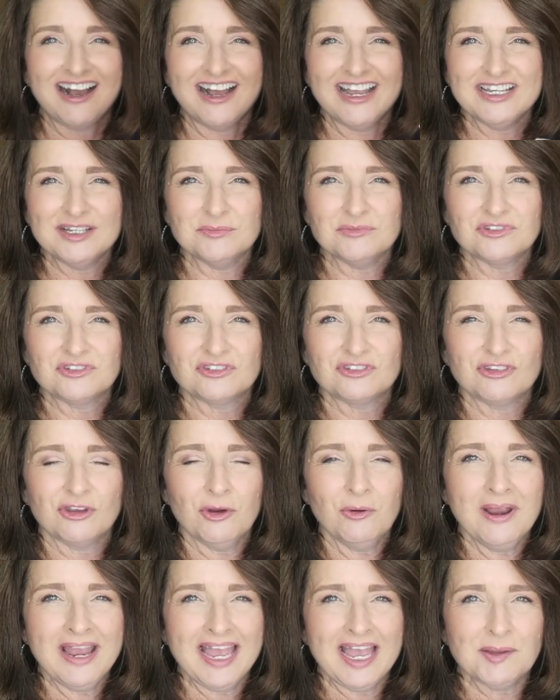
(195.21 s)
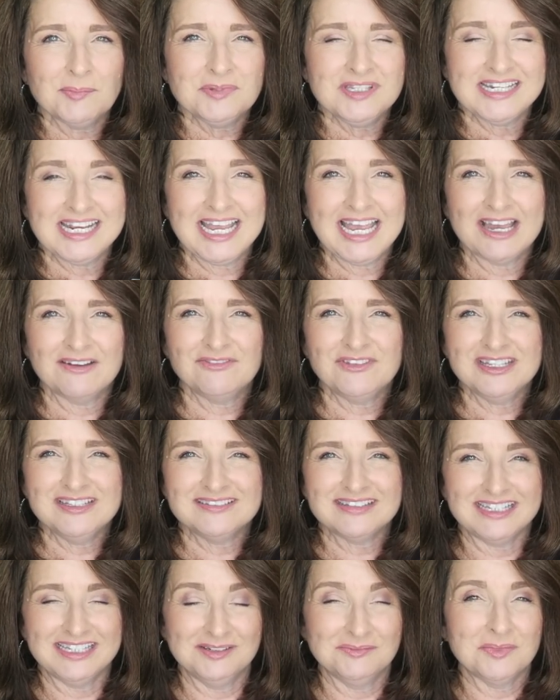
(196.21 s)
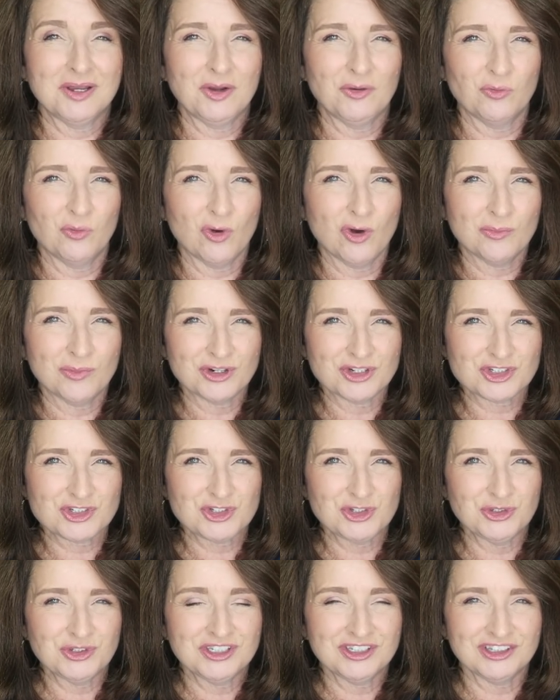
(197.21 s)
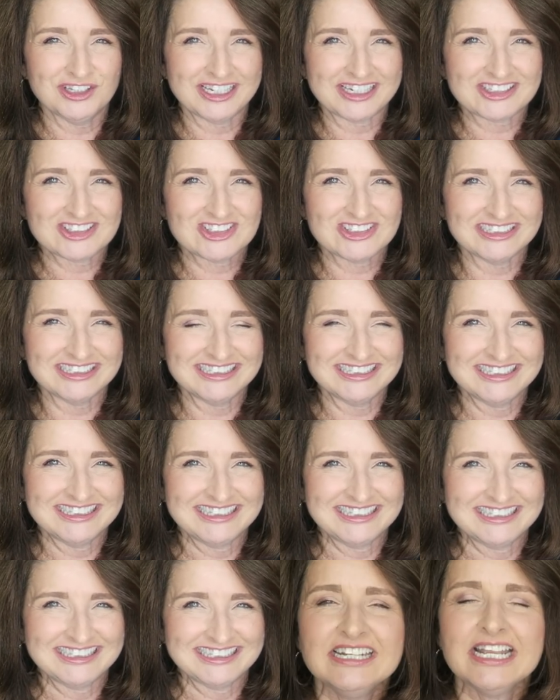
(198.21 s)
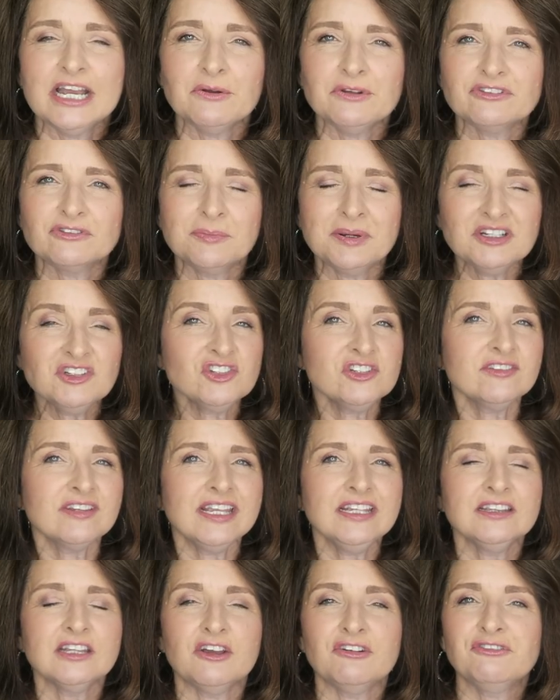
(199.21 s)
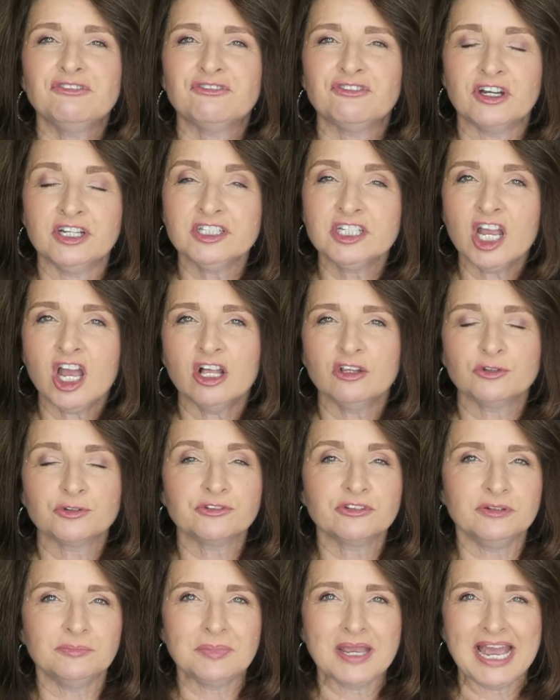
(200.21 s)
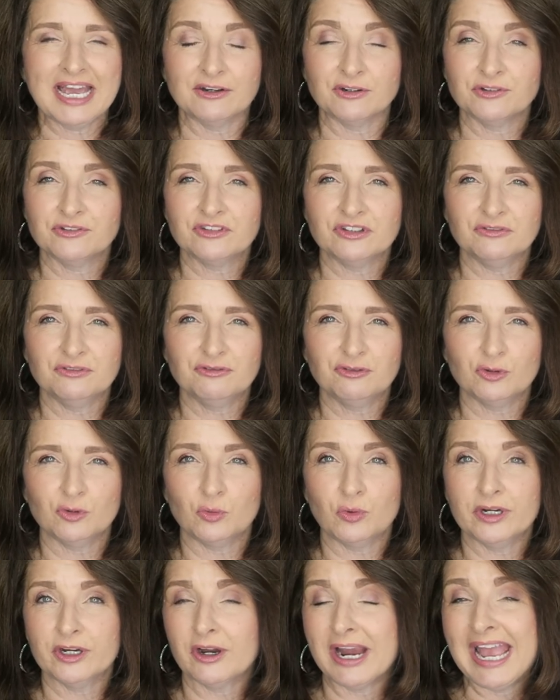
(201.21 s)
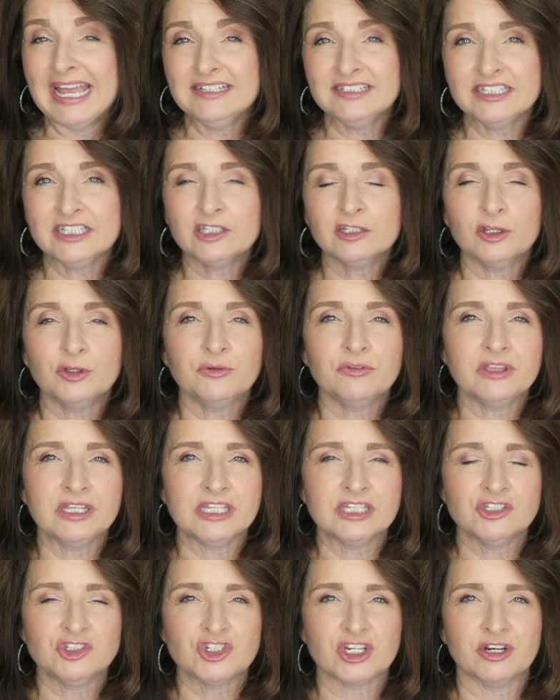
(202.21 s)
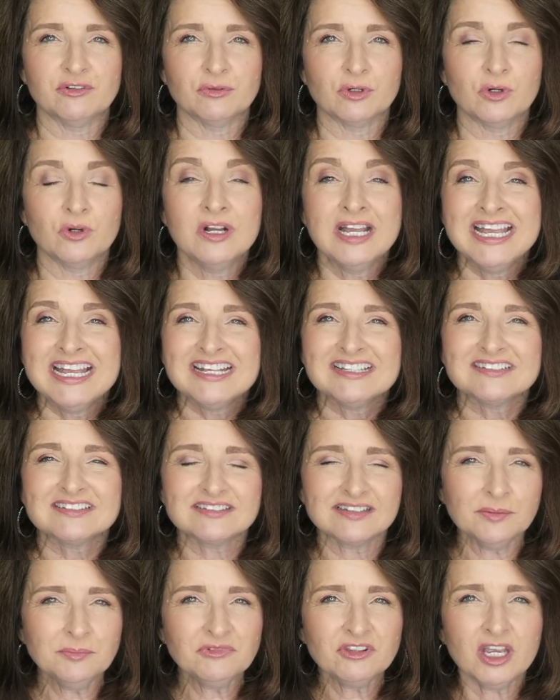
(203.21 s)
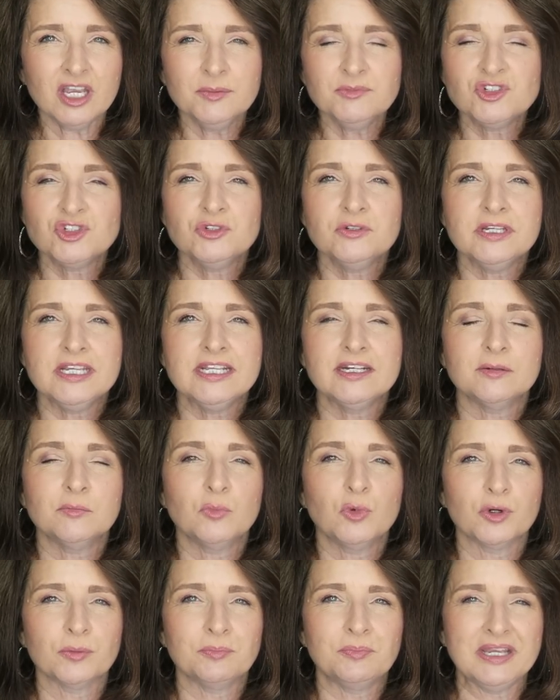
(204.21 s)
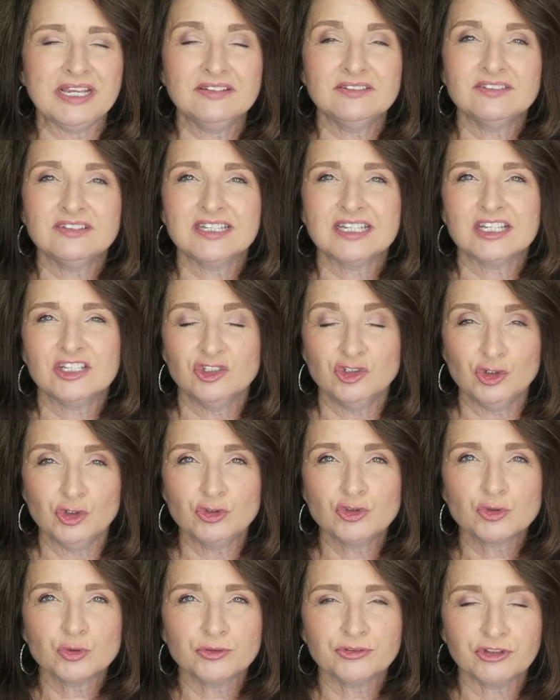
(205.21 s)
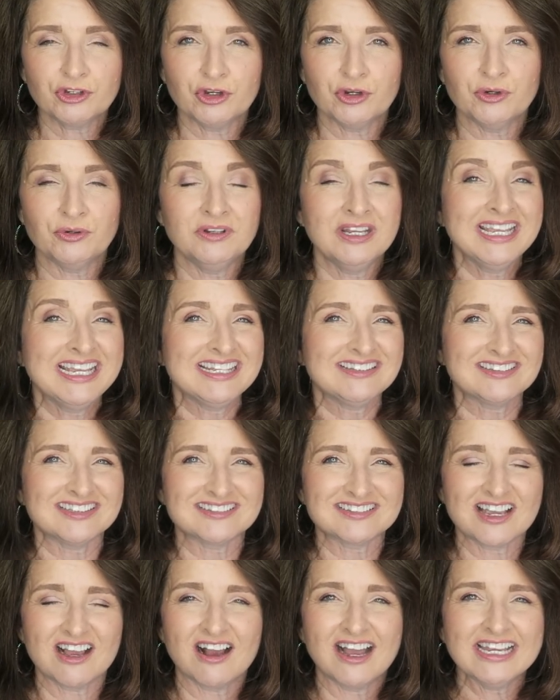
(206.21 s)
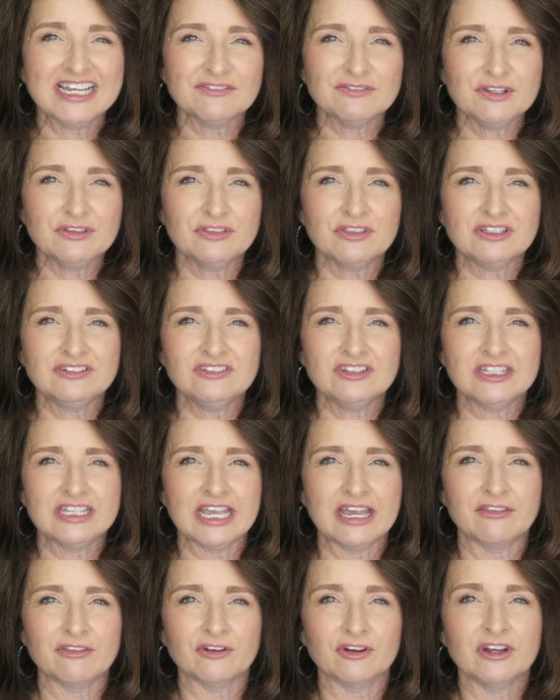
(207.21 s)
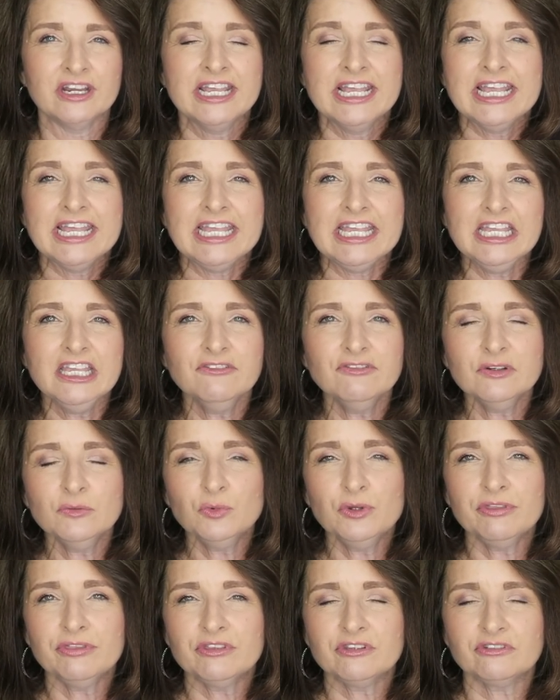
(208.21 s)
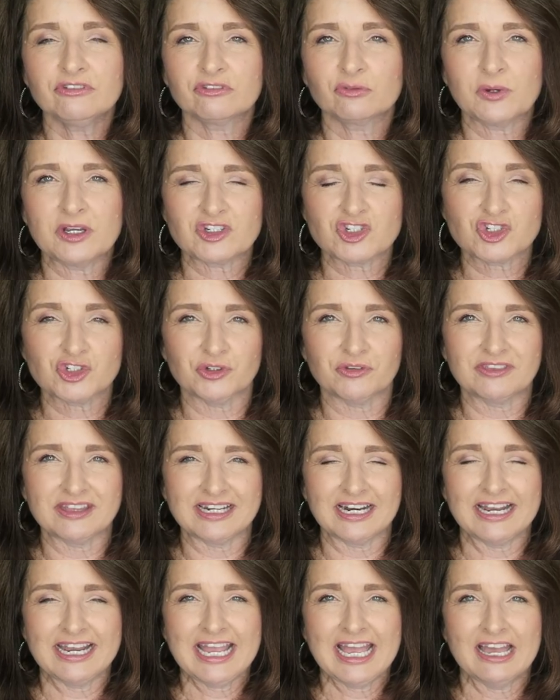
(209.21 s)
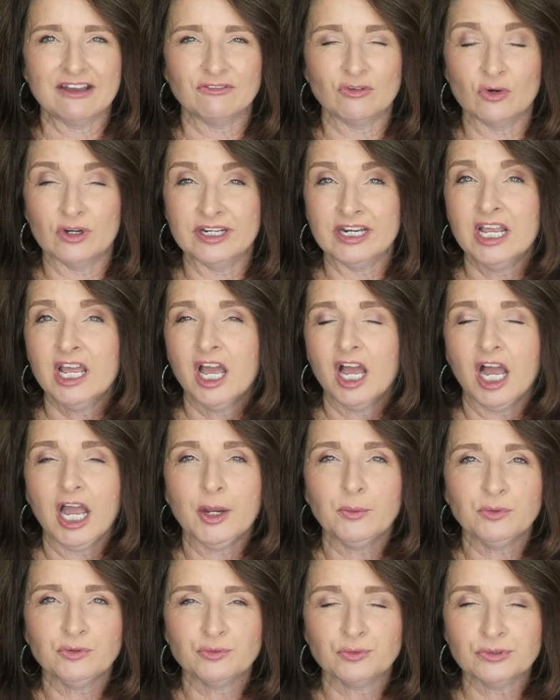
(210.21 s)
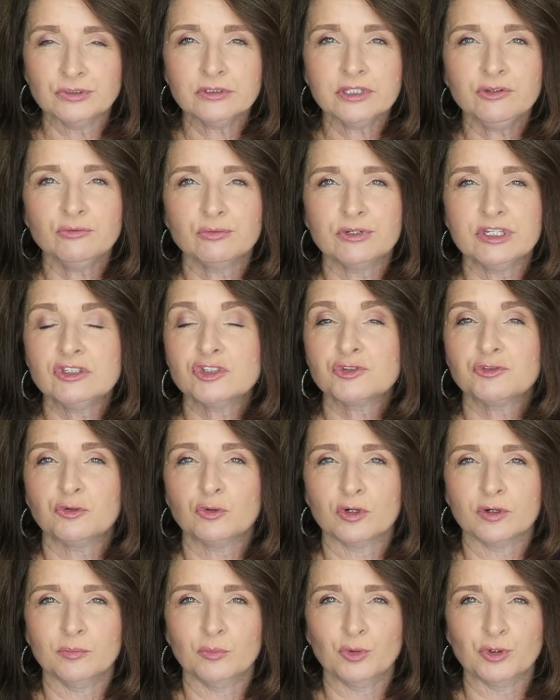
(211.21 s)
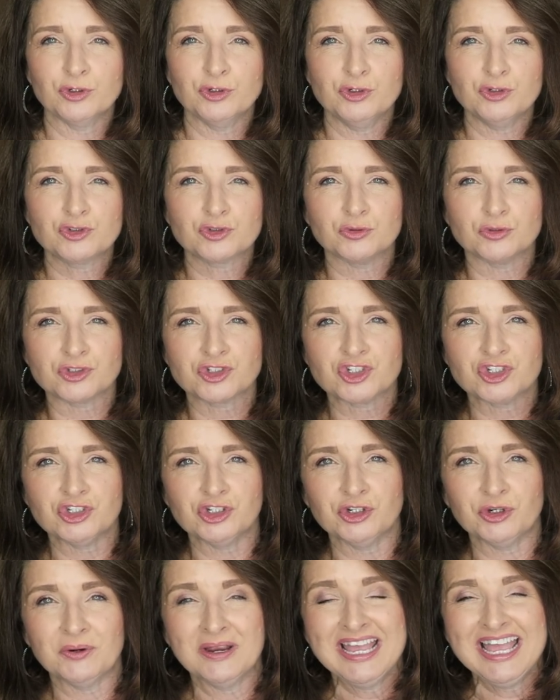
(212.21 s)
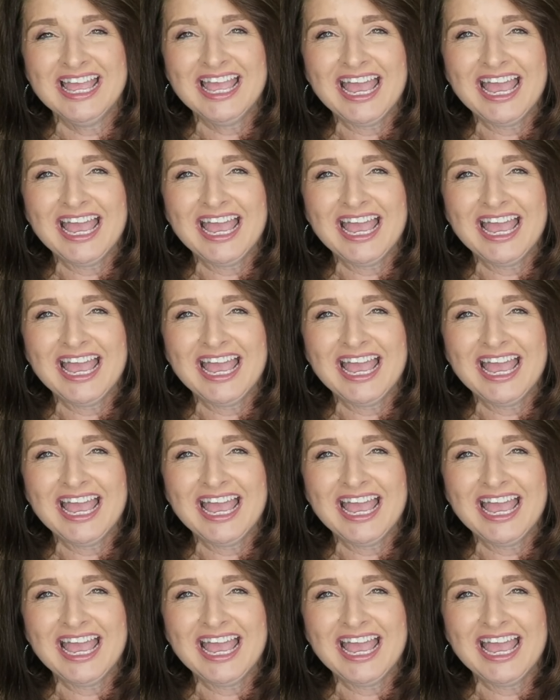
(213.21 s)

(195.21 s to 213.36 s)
I am so happy to have these in my Walmart shoe collection. Now, as much as I love fun colors and patterns in footwear and in clothing in general, sometimes you need a more basic neutral tone to tie everything together. Even with this sweatshirt that I have on, I would really reach for a more neutral shoe.